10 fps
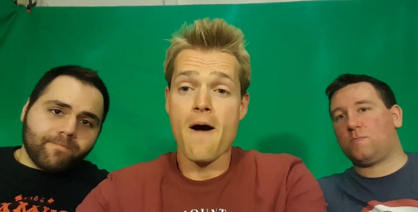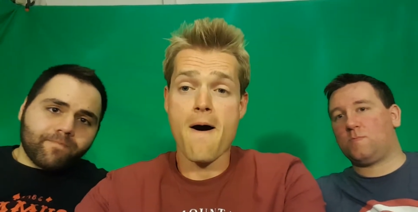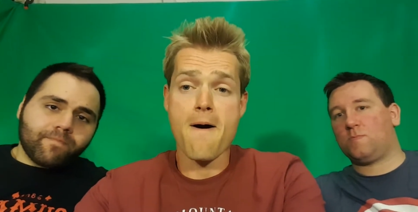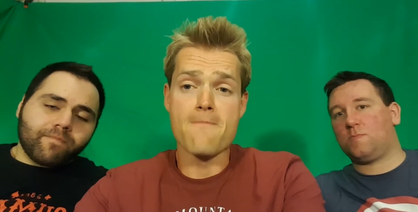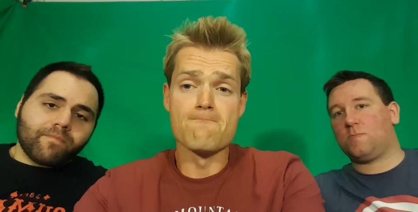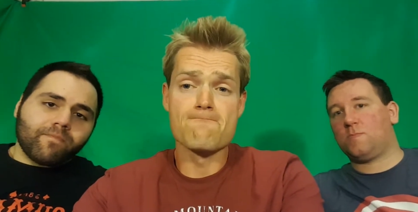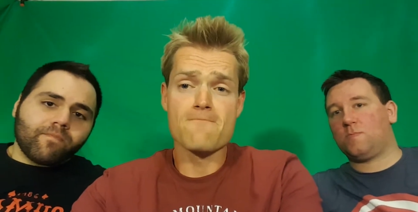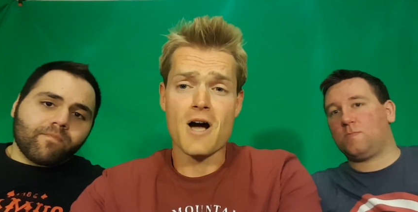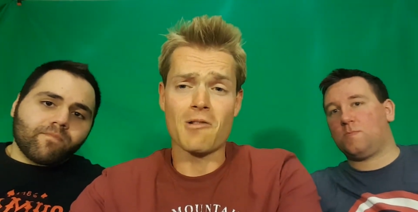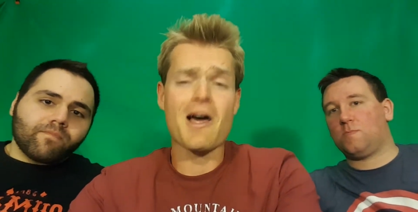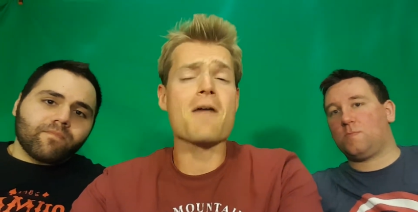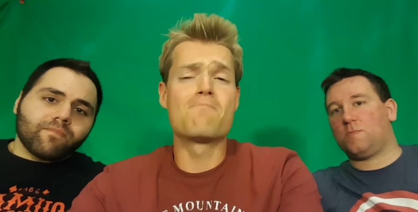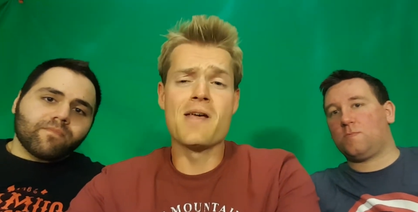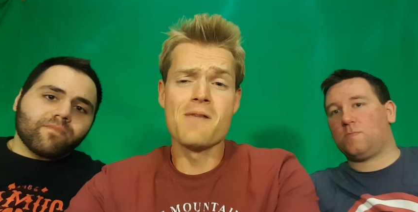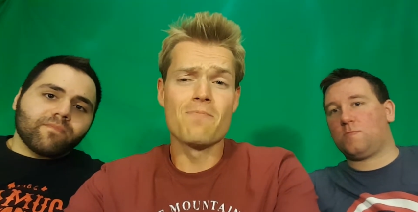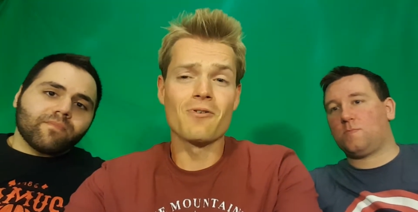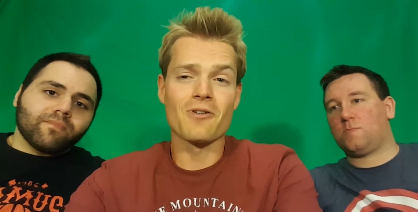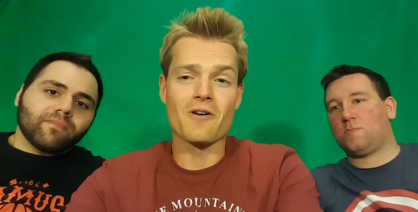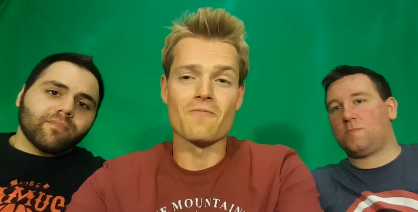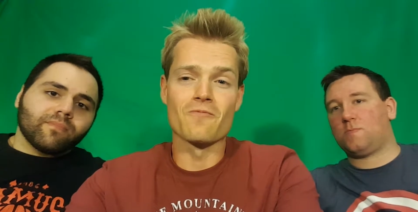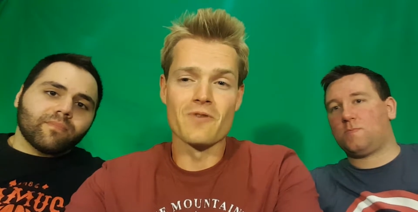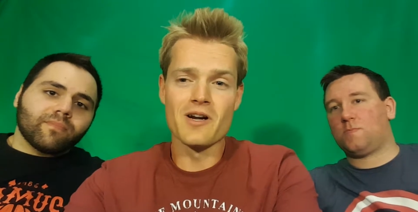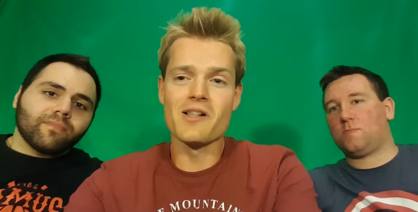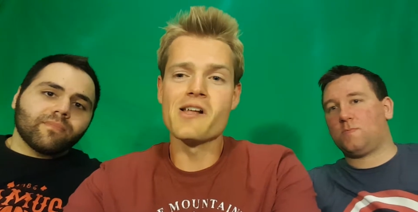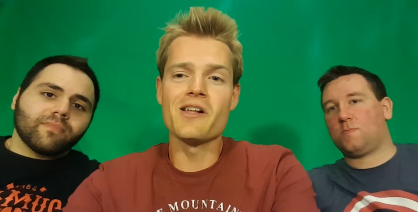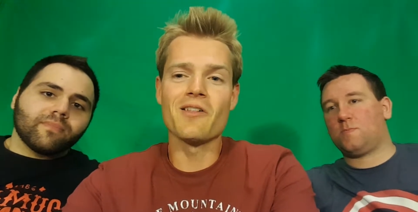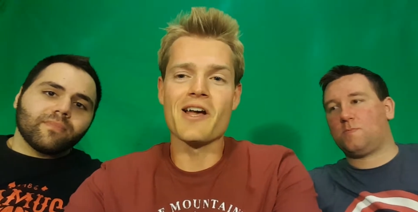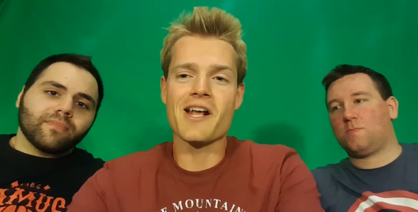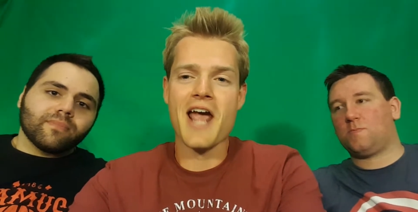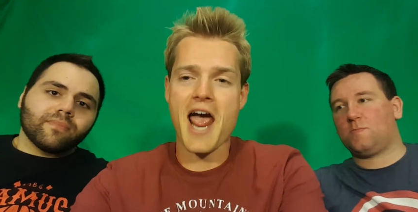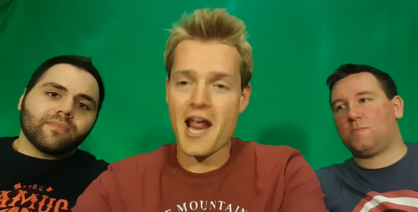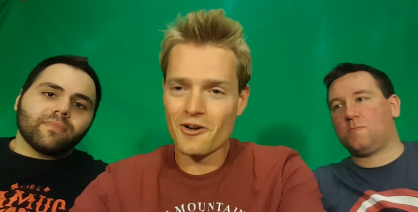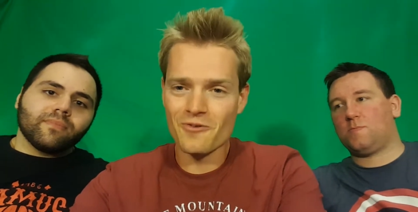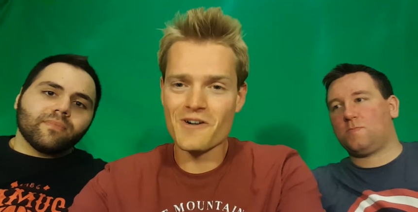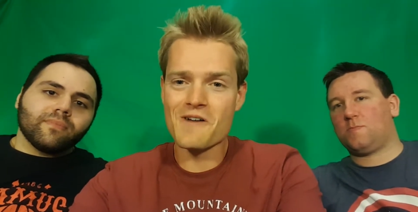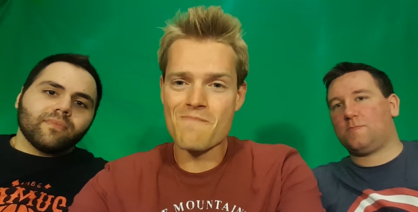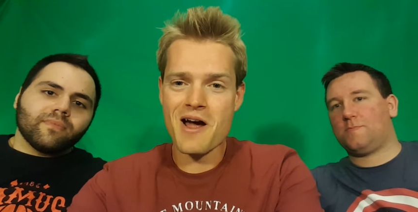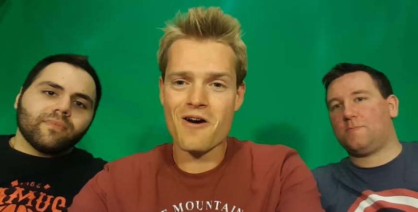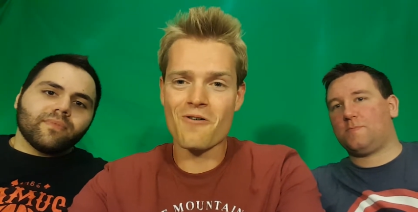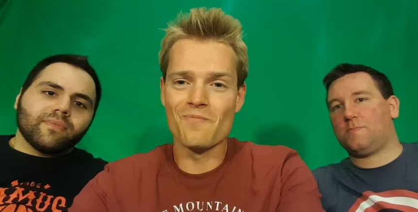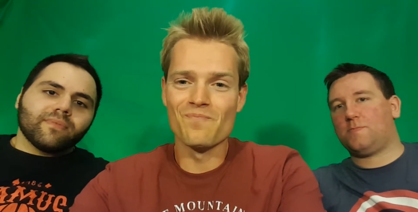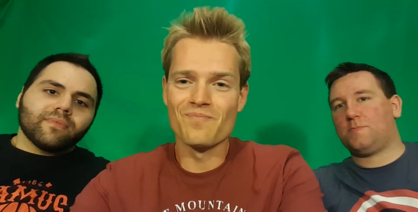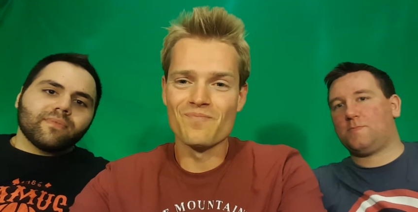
Speaker 1: Um, a lot of people are really like angry about